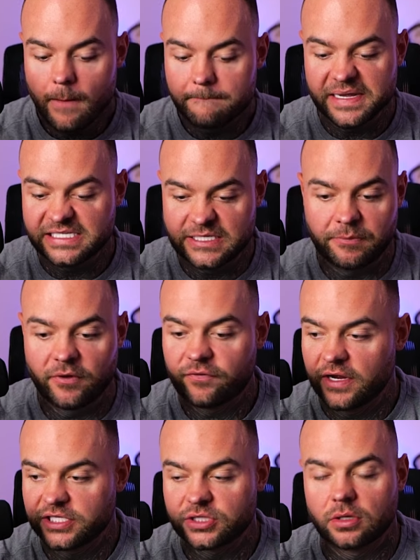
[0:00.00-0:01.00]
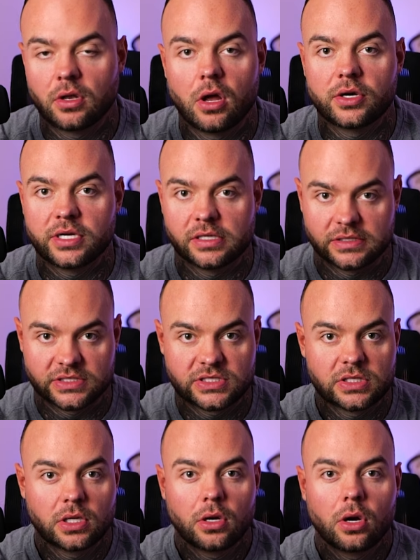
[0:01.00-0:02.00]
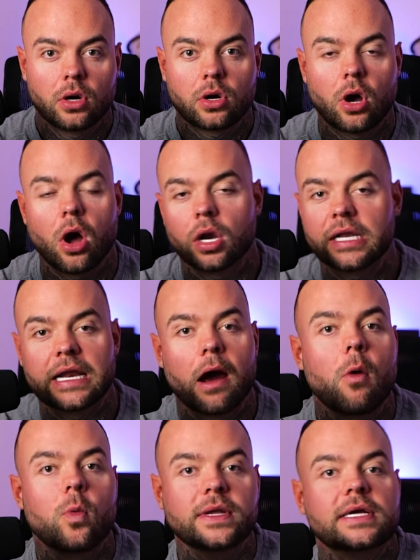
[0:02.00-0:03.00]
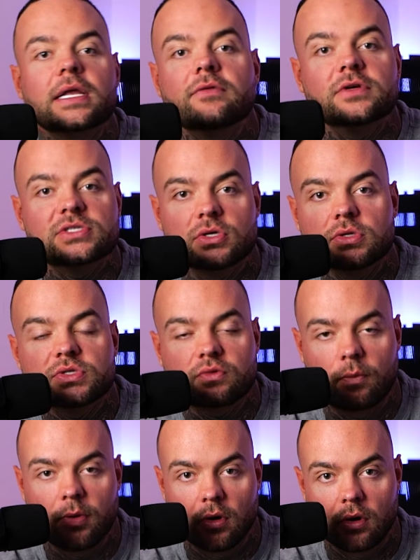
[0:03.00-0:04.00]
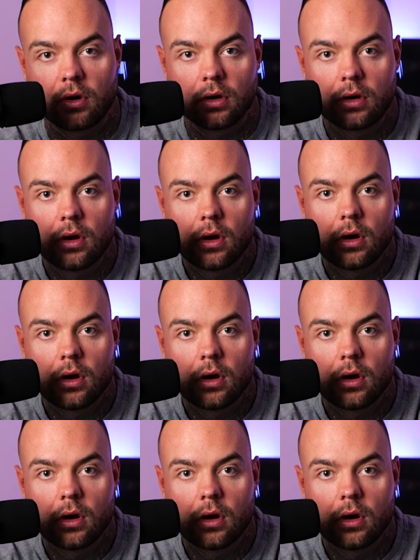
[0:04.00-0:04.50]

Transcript: busy professional audience, calling it a weekly results report,